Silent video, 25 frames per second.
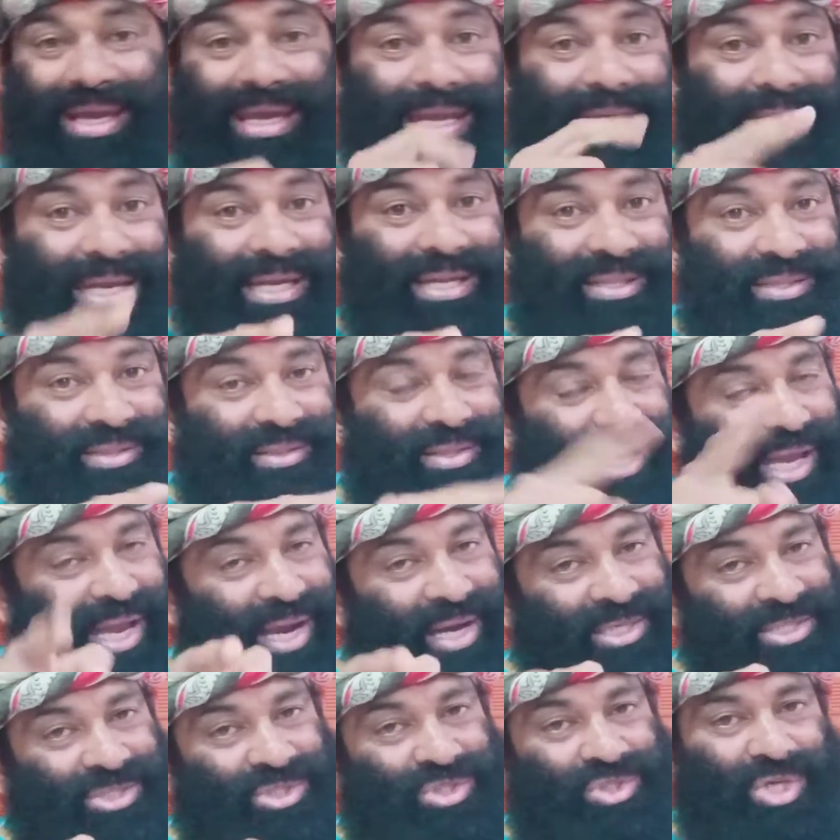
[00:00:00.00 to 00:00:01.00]
In
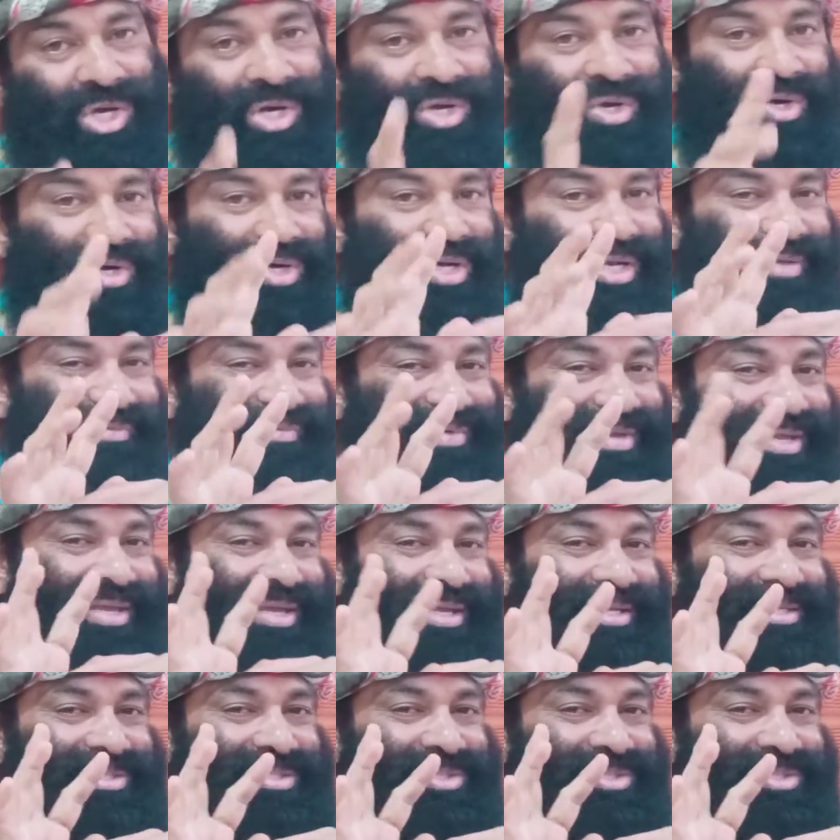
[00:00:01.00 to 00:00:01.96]
that strong only we can